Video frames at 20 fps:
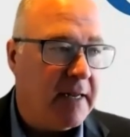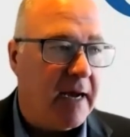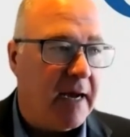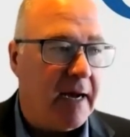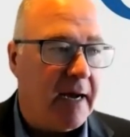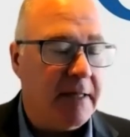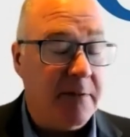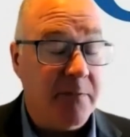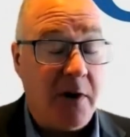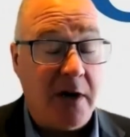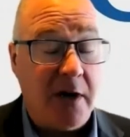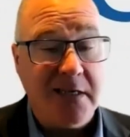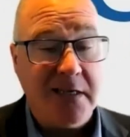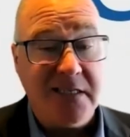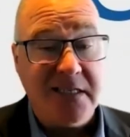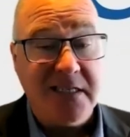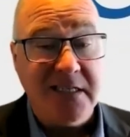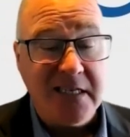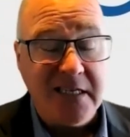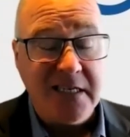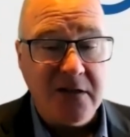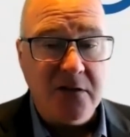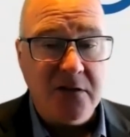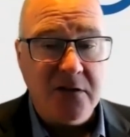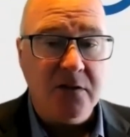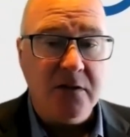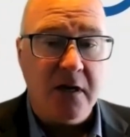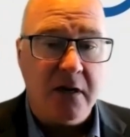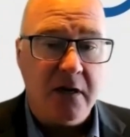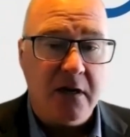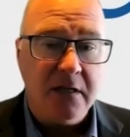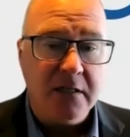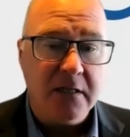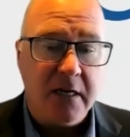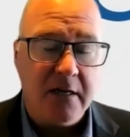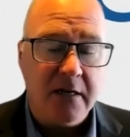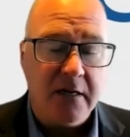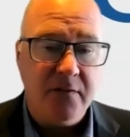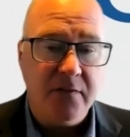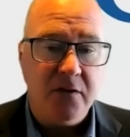Uh, the markets continuing on
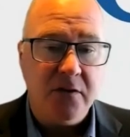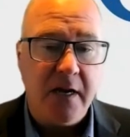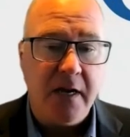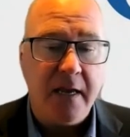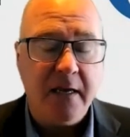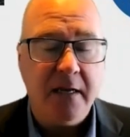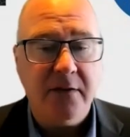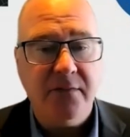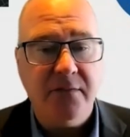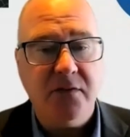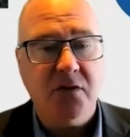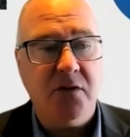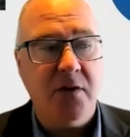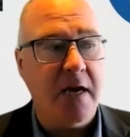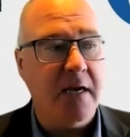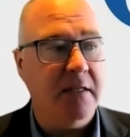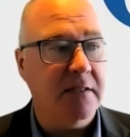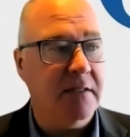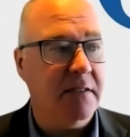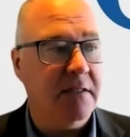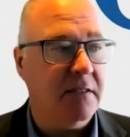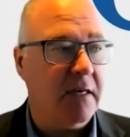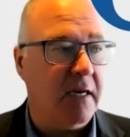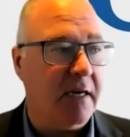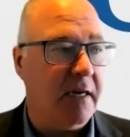kind of their negative trends.